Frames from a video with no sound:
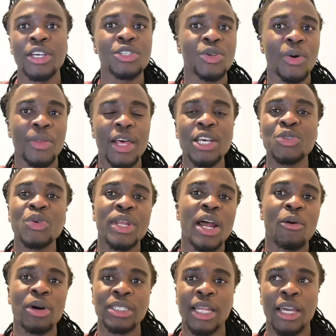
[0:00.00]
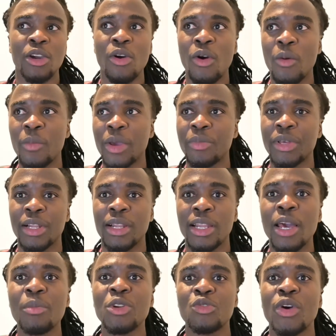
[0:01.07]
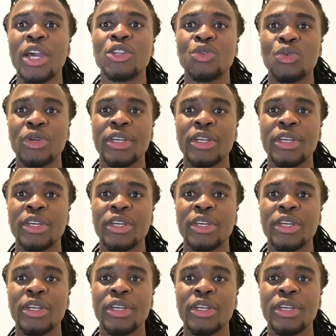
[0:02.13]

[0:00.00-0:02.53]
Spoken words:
So that's when I was like, oh, maybe let me try to